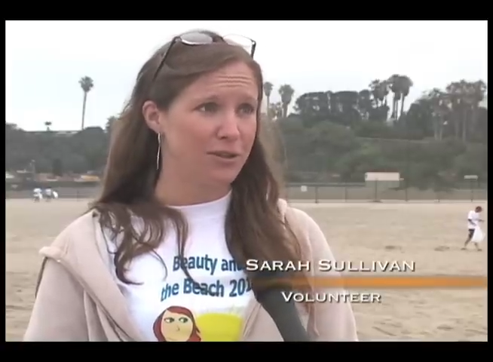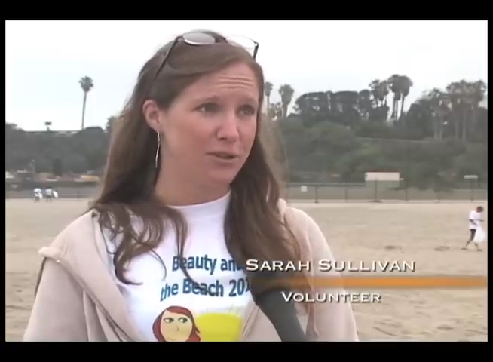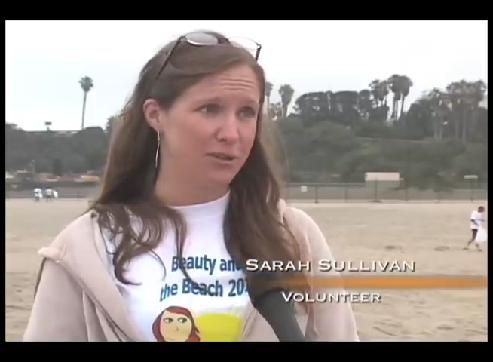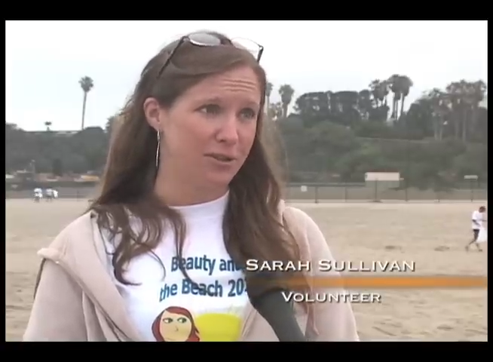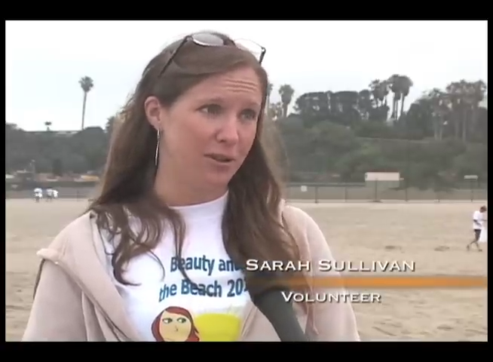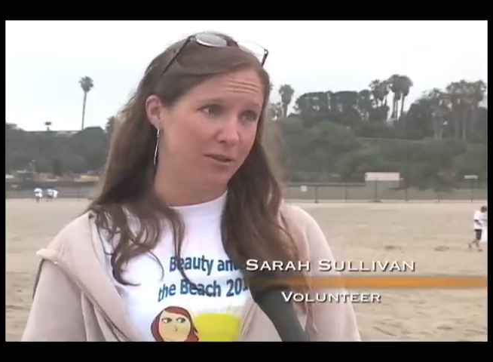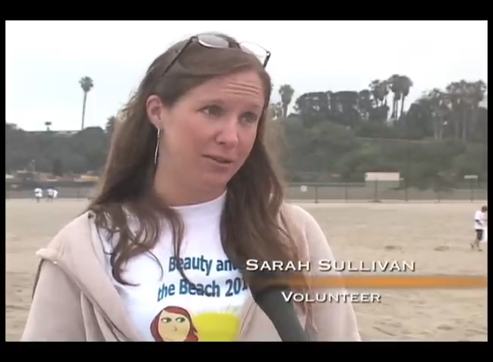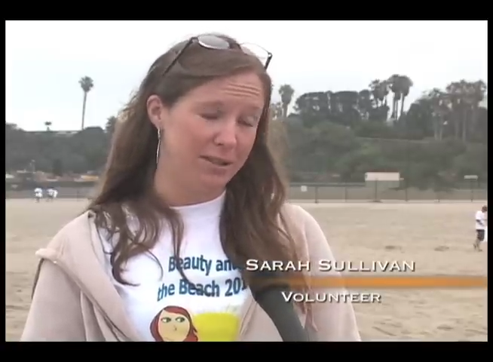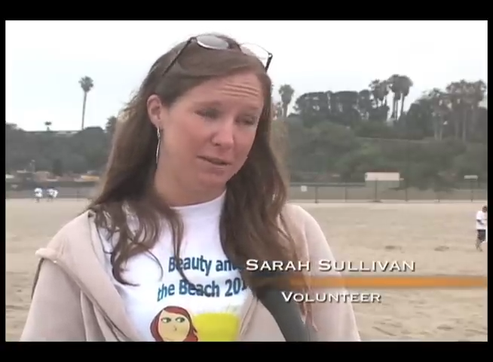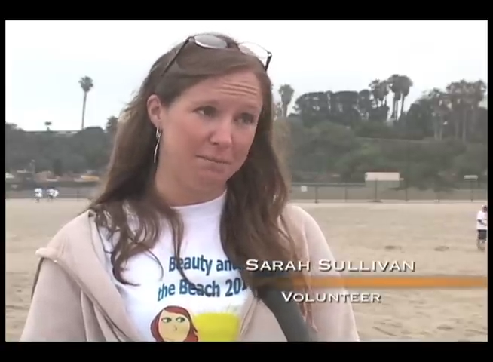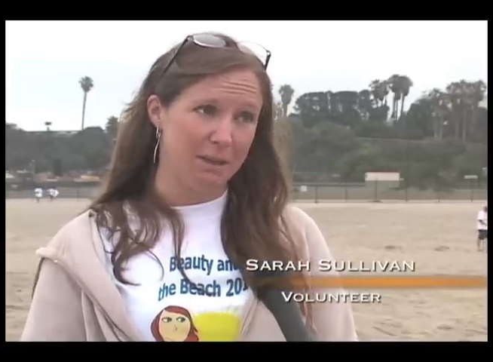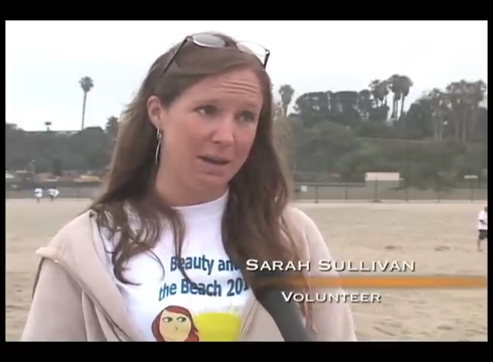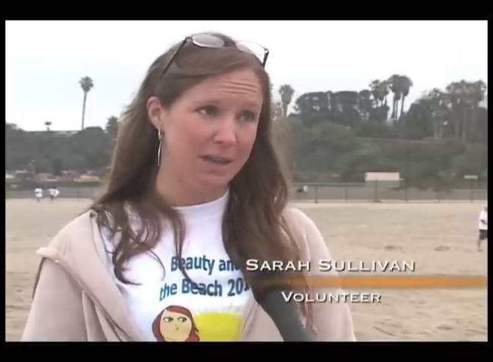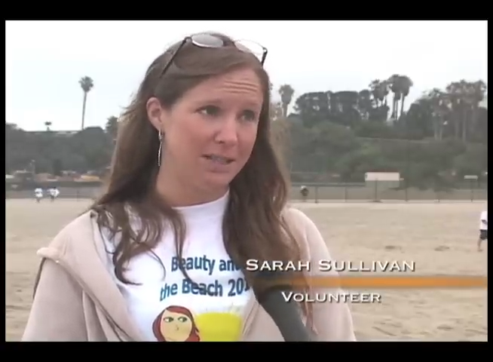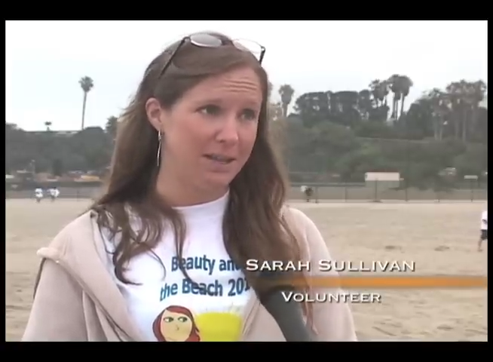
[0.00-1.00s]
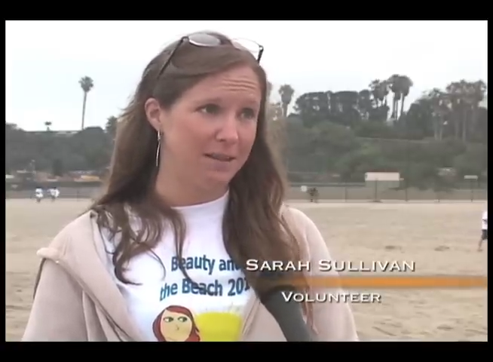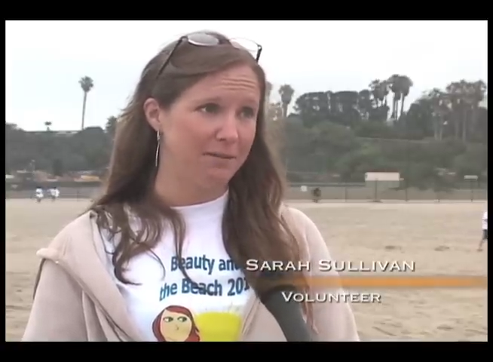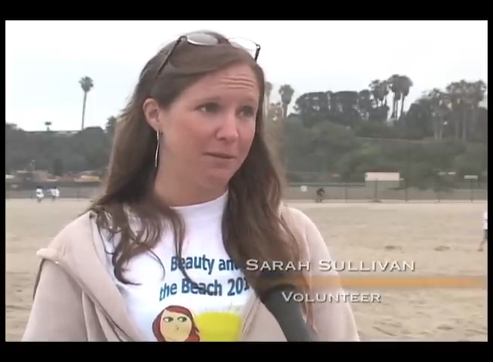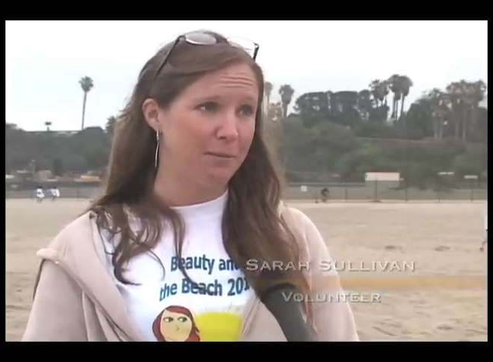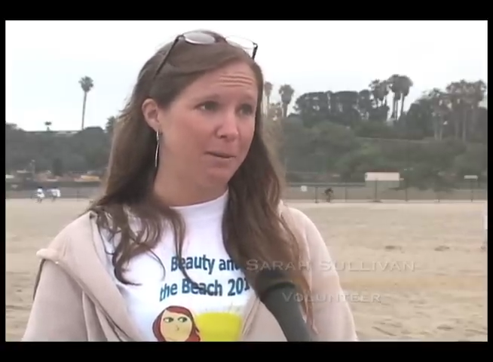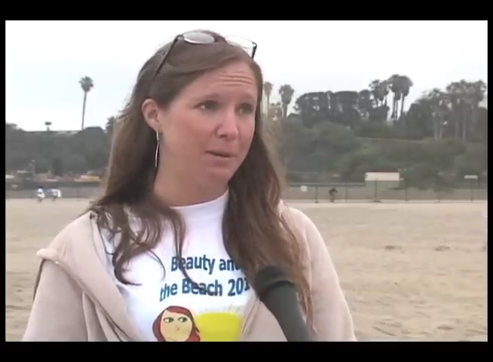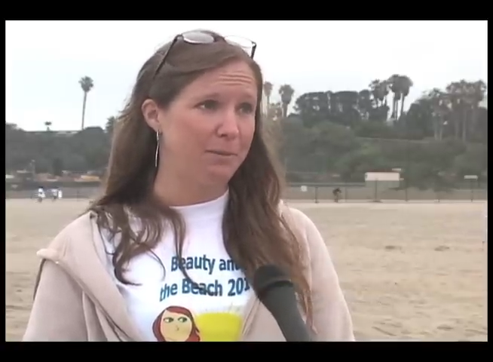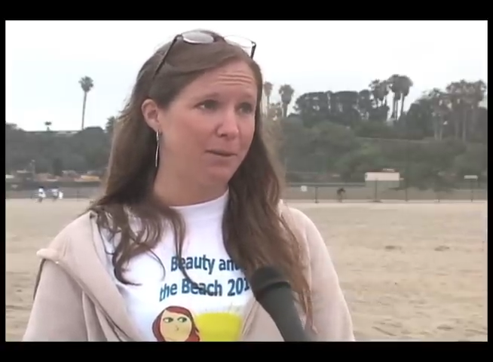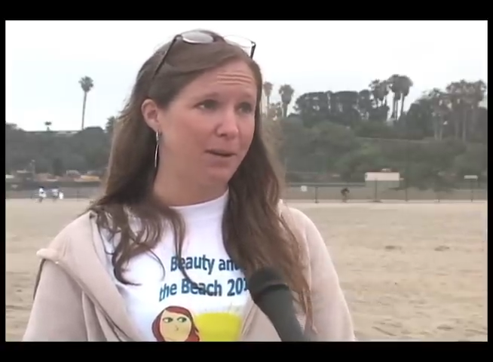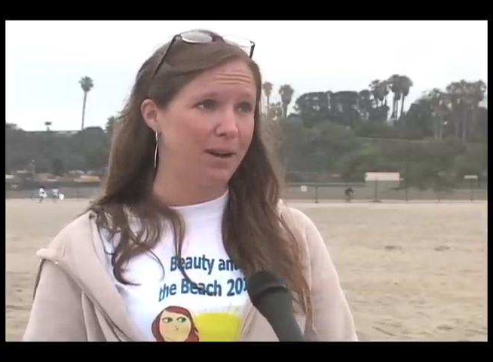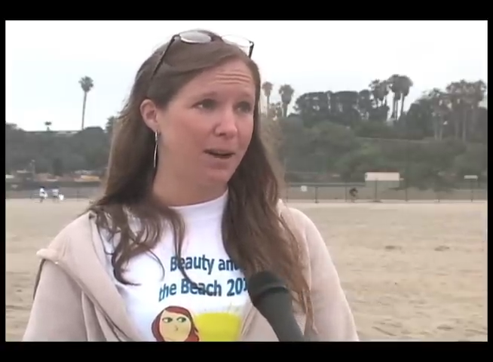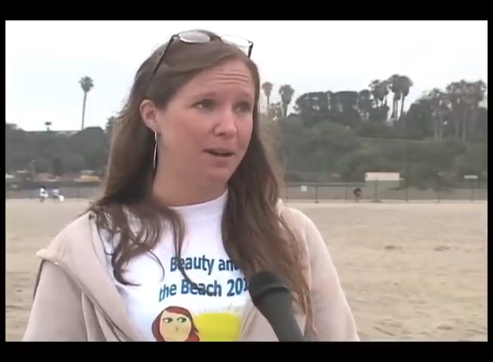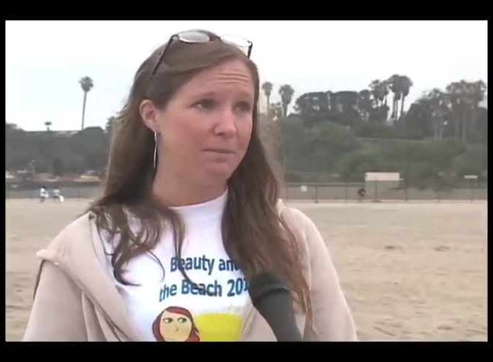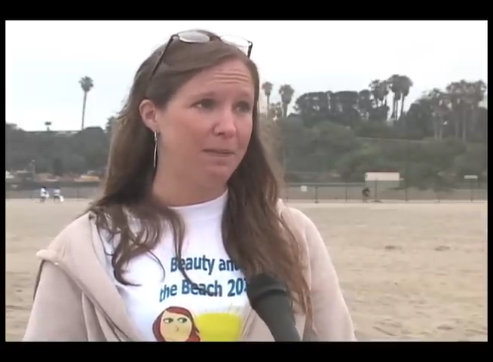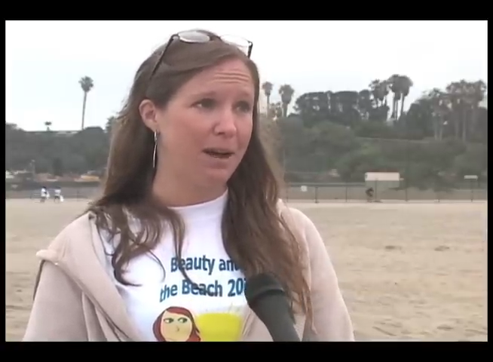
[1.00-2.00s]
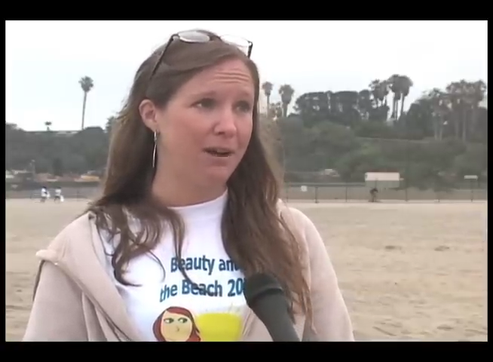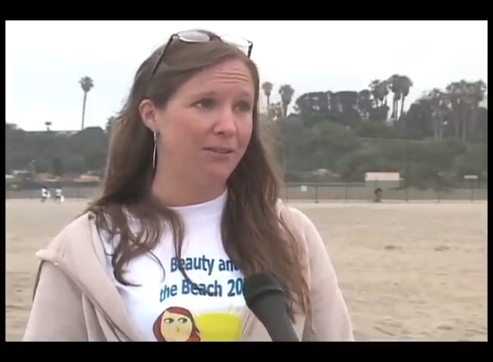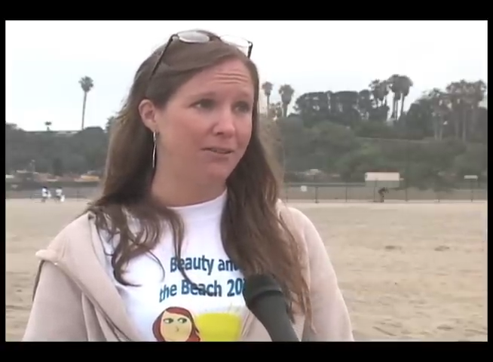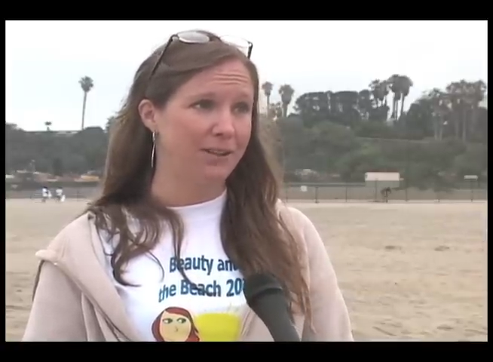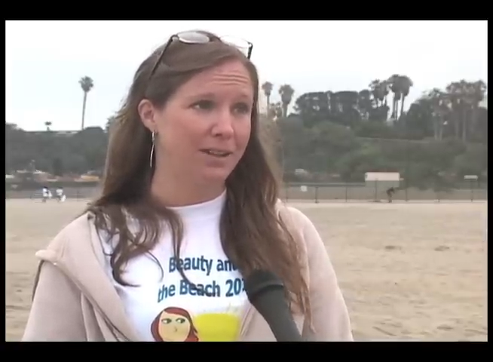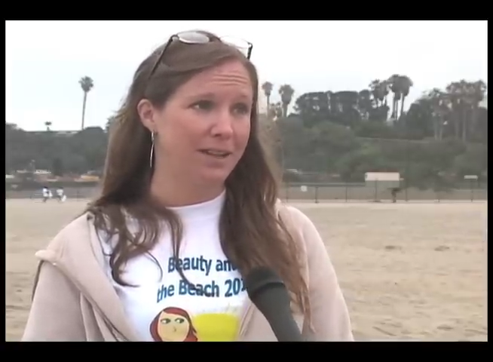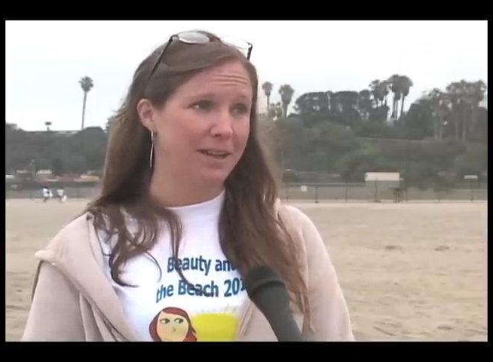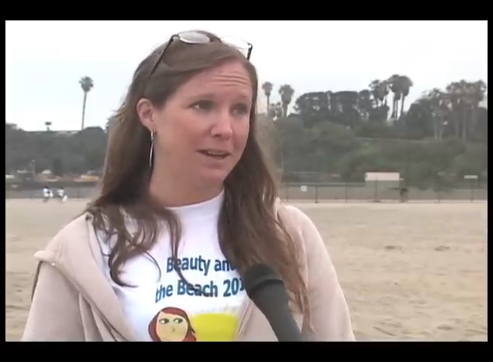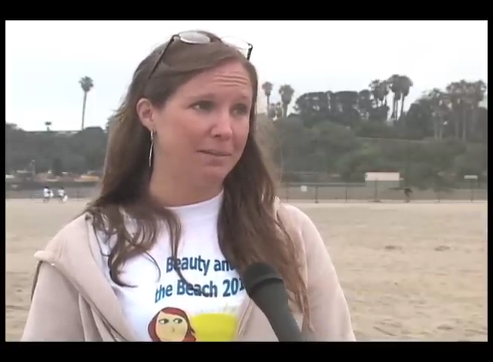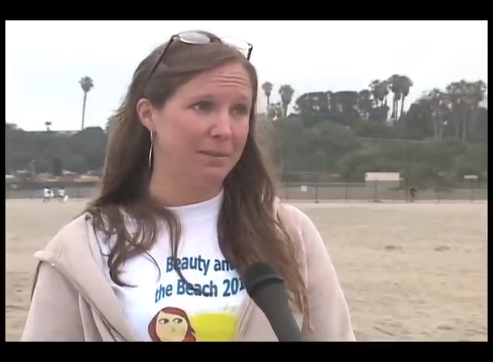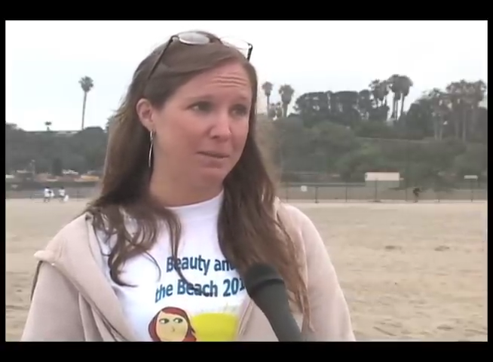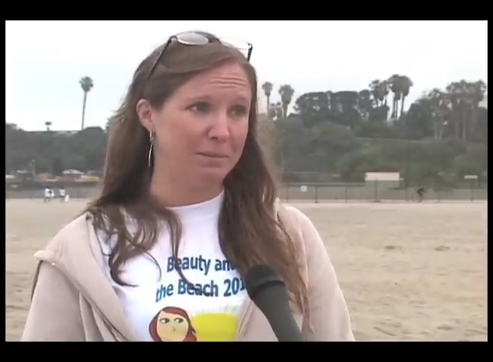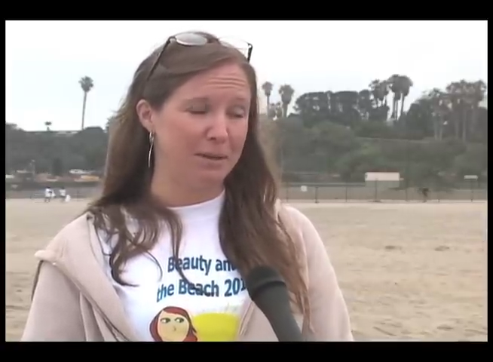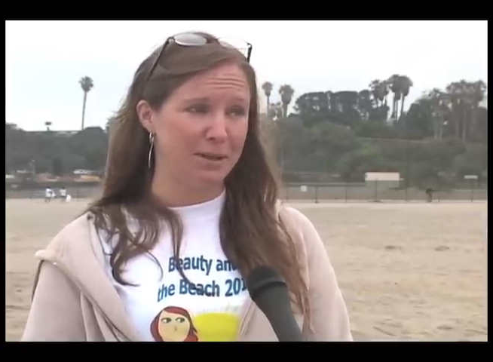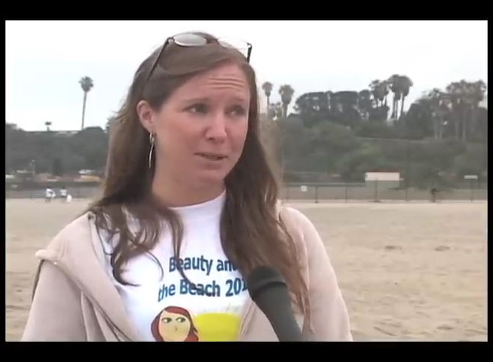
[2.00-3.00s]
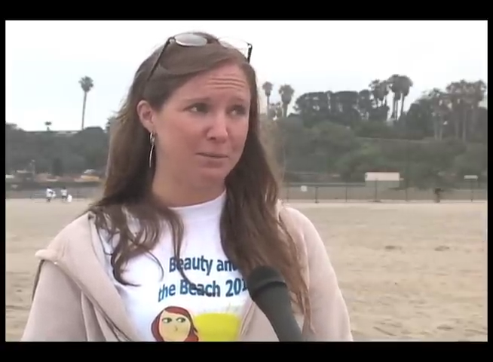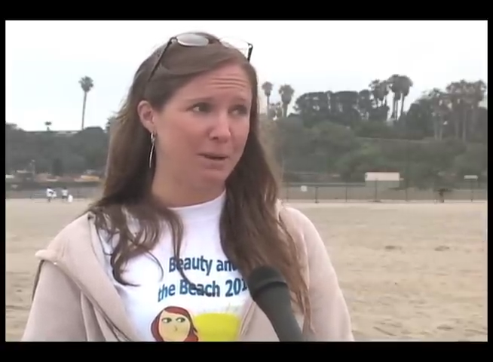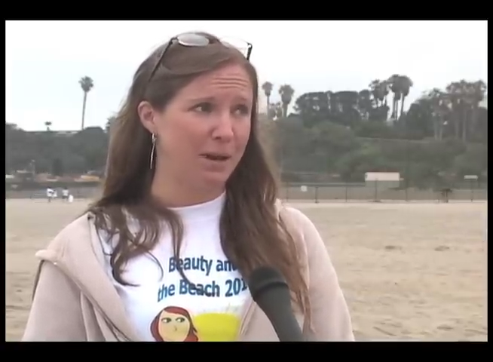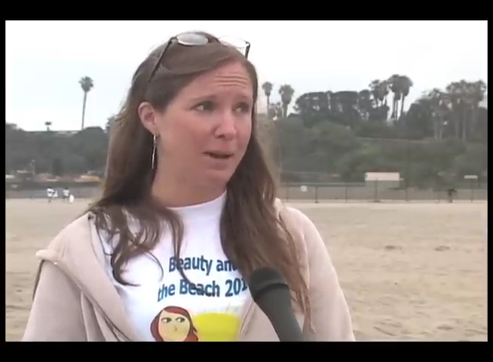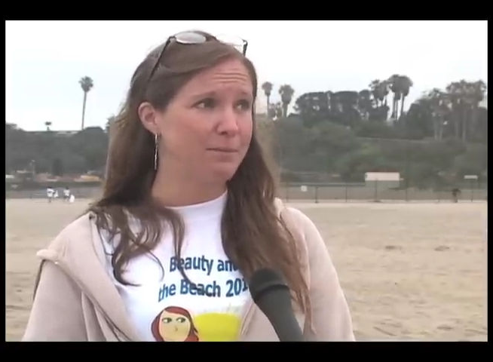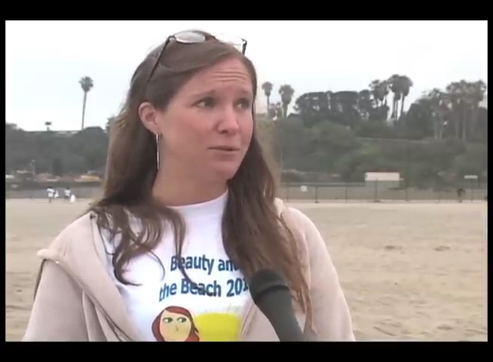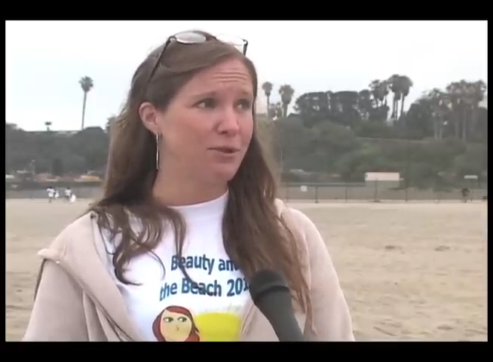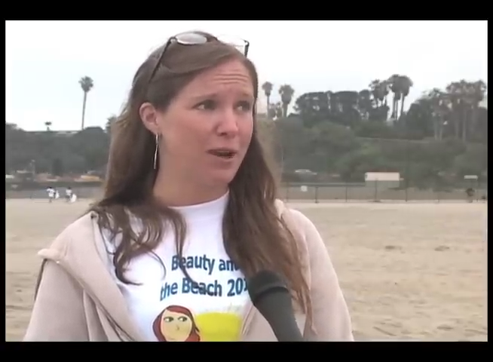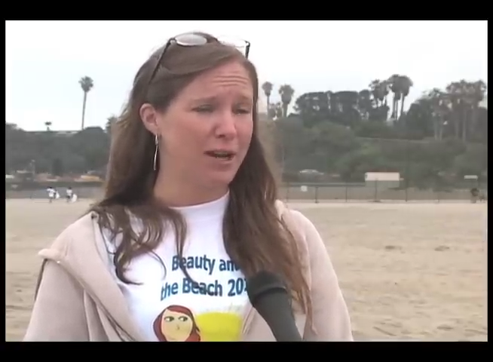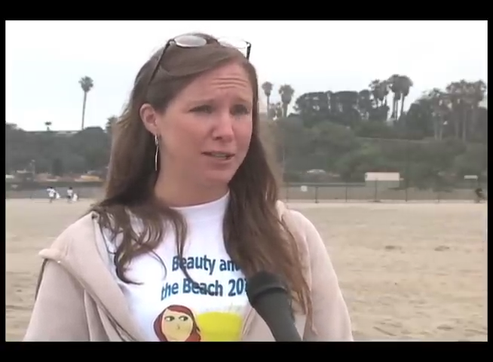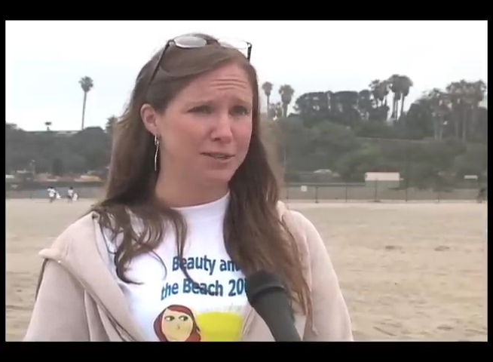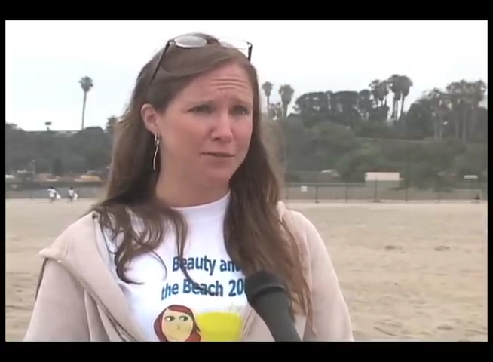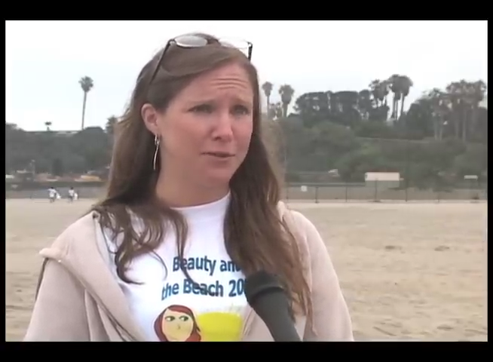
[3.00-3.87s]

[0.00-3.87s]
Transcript: so it's amazing for people to come out and clean up the beach, pick up trash.